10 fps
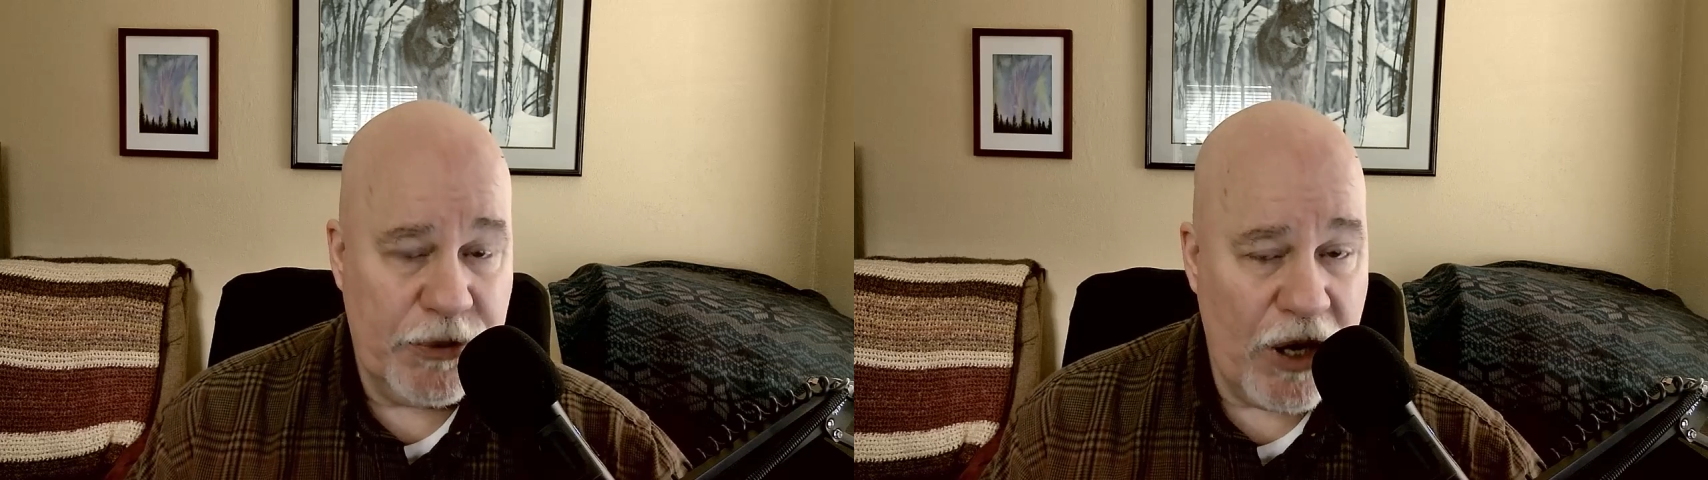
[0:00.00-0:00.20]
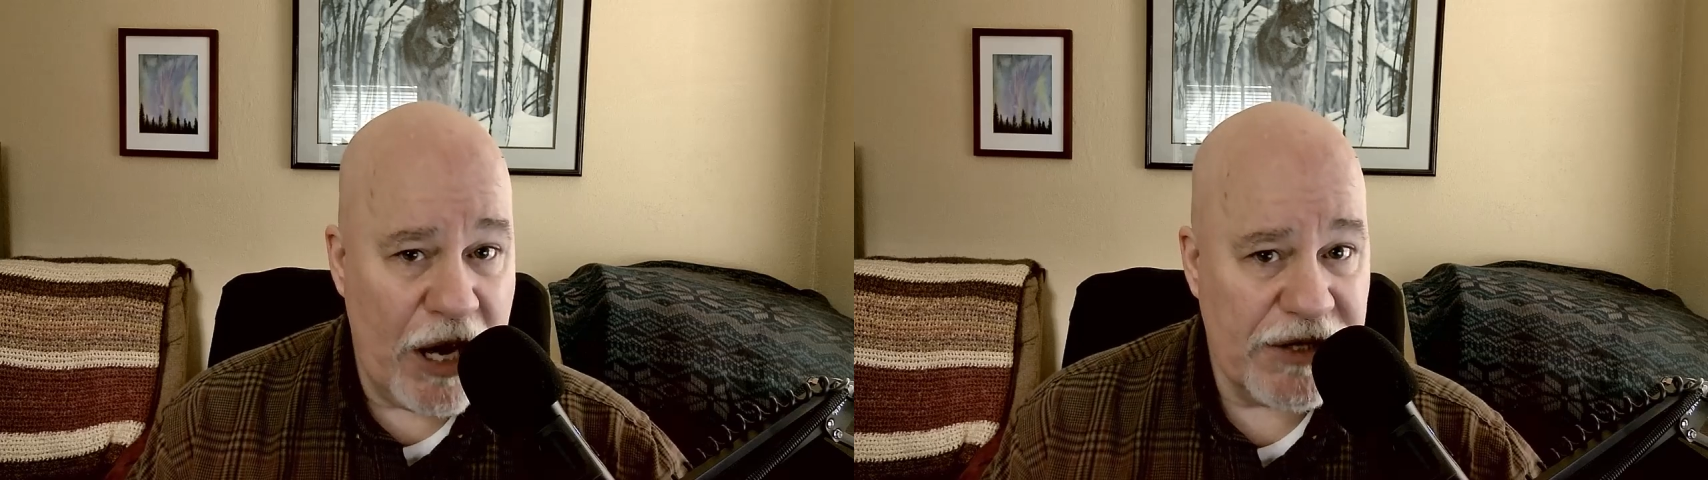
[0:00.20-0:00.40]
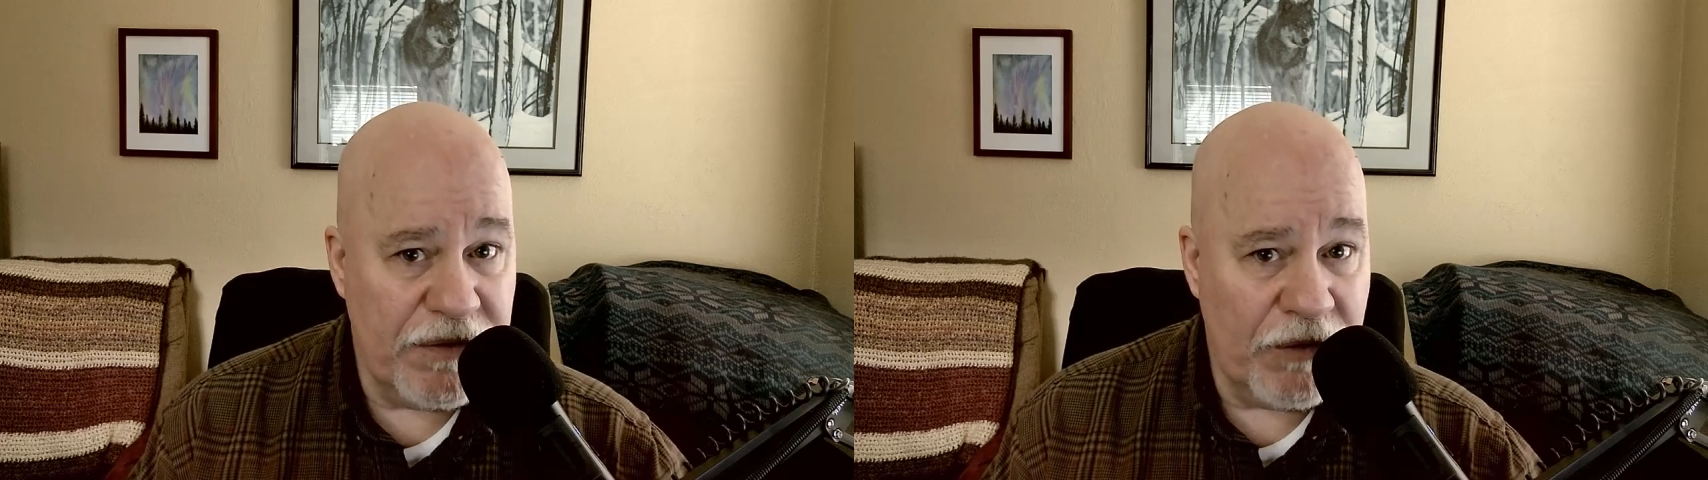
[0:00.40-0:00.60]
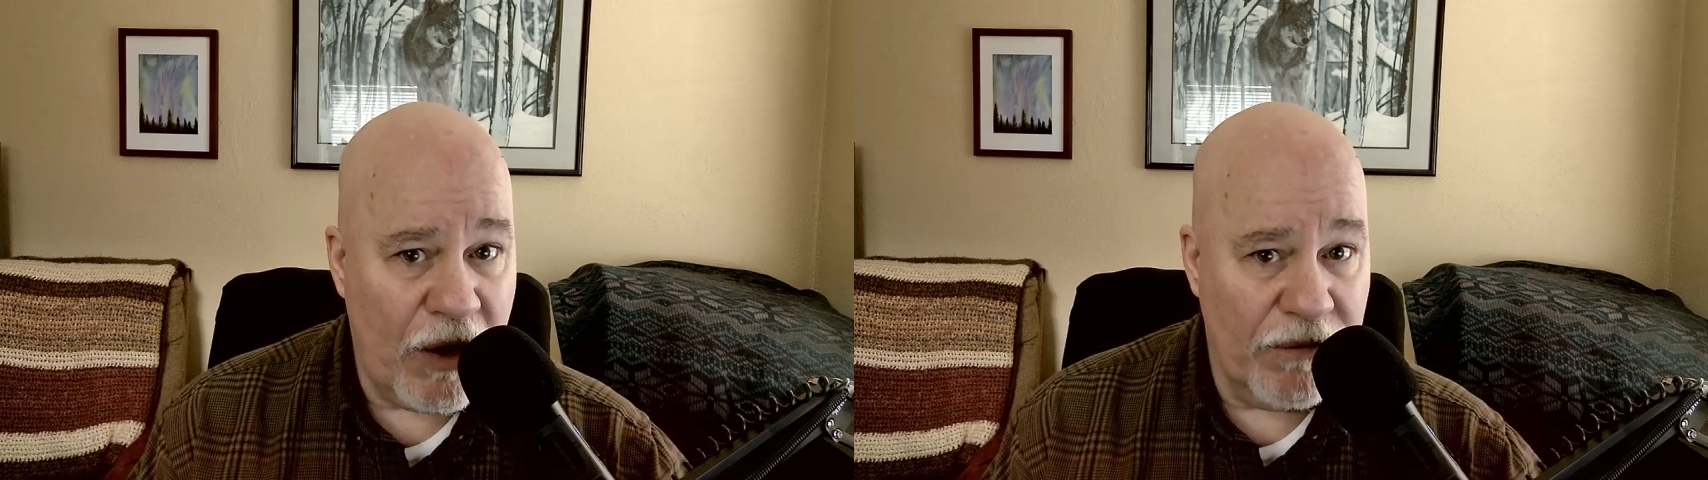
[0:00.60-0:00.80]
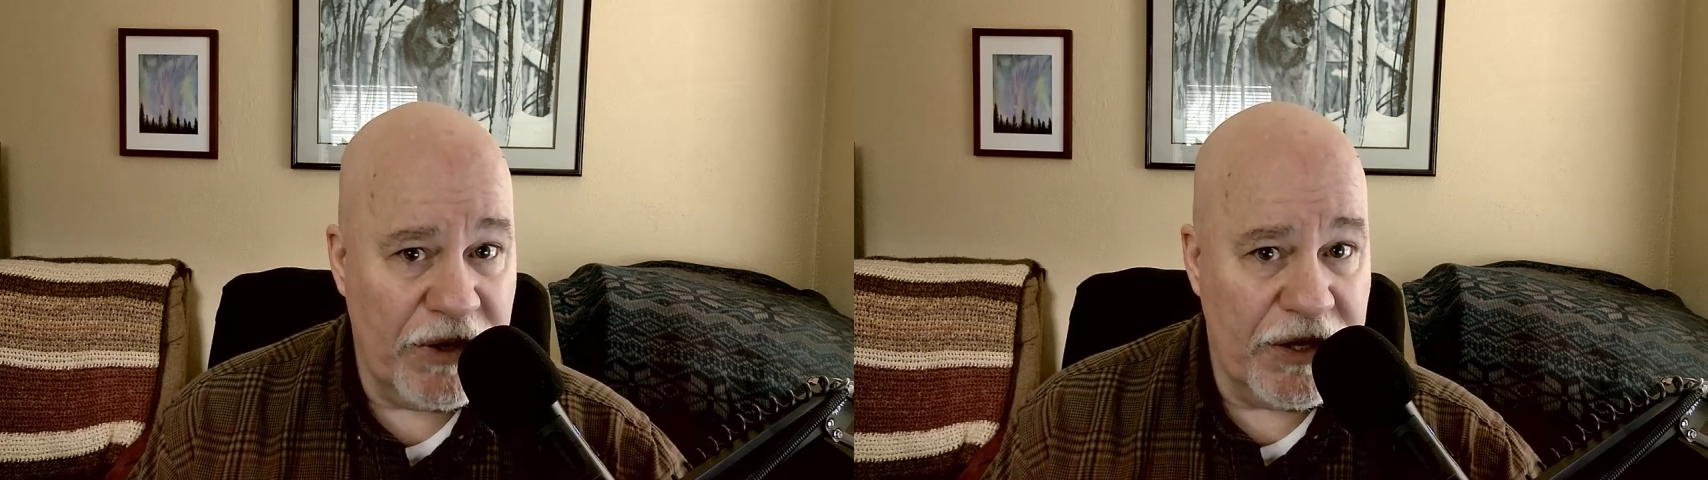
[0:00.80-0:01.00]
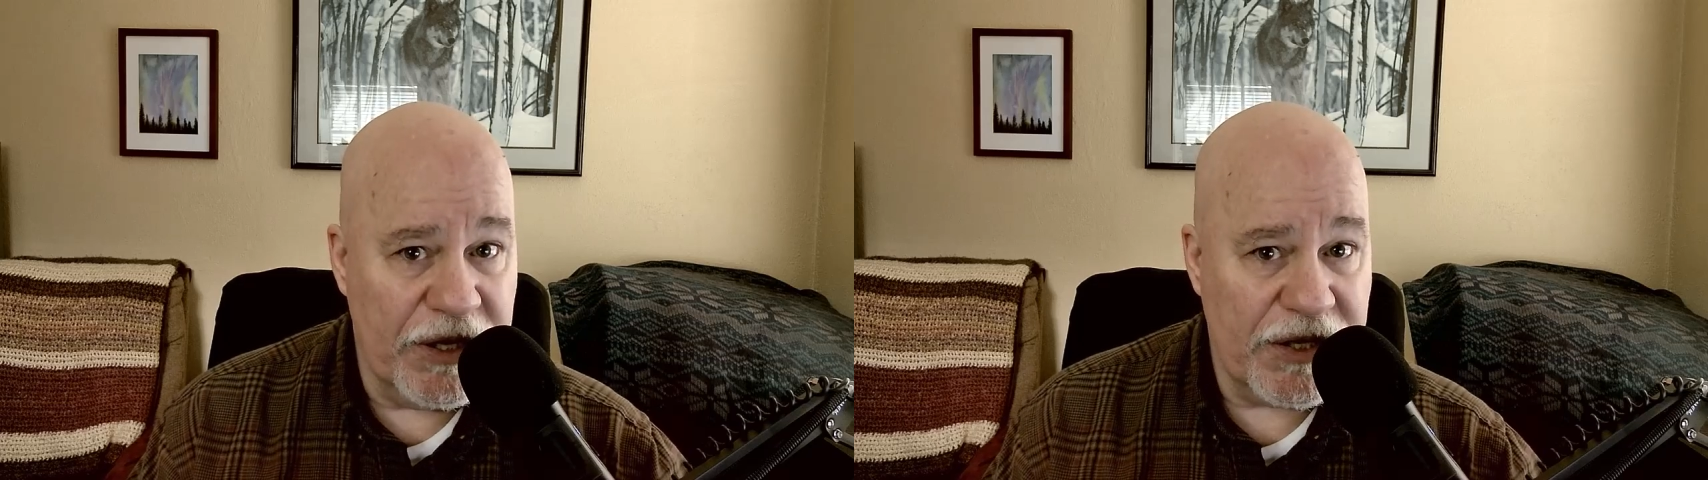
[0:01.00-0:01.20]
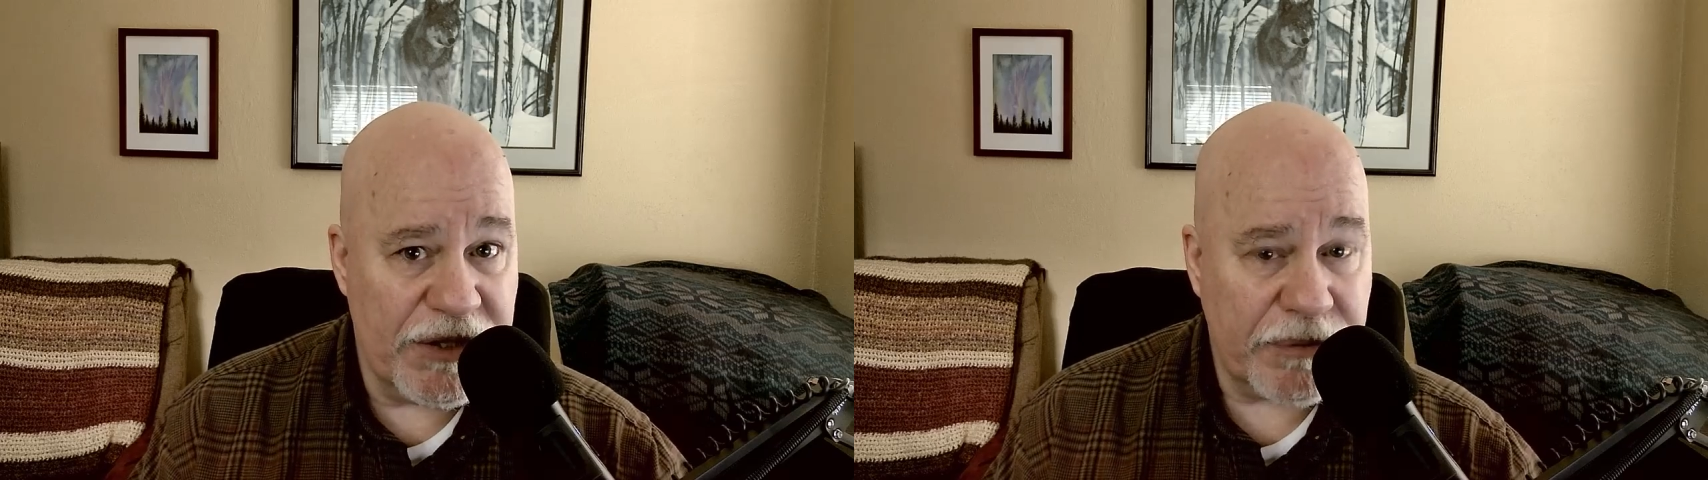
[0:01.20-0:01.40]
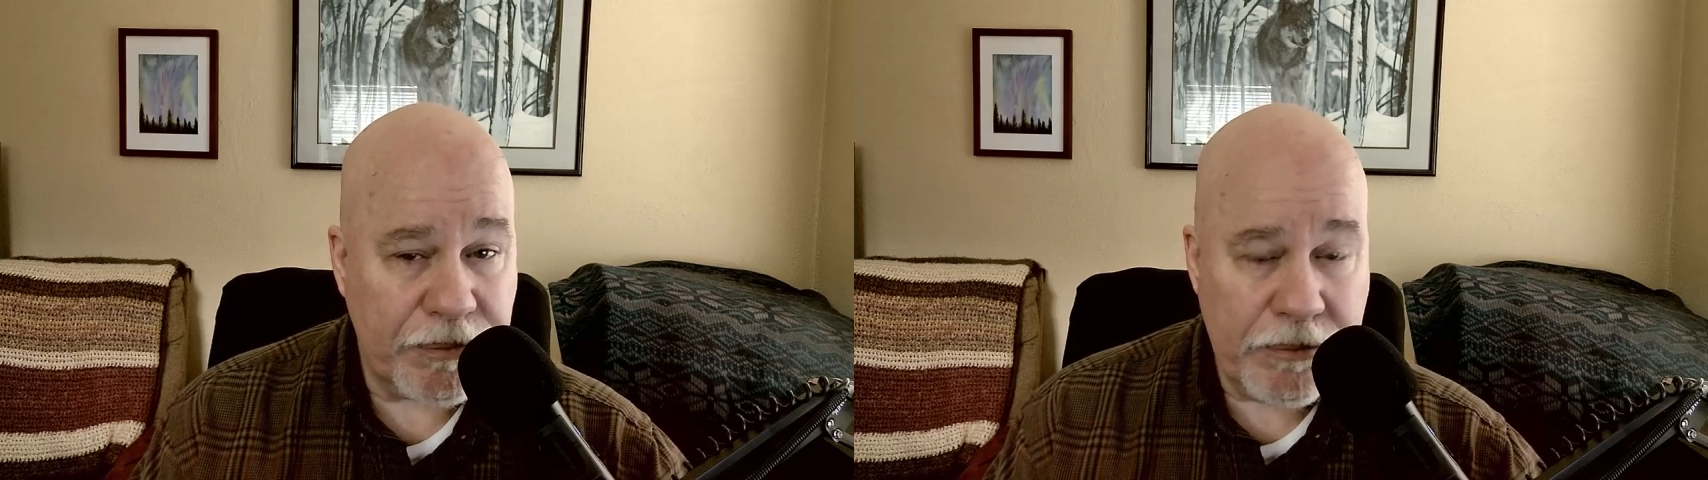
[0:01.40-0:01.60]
costs involved to this.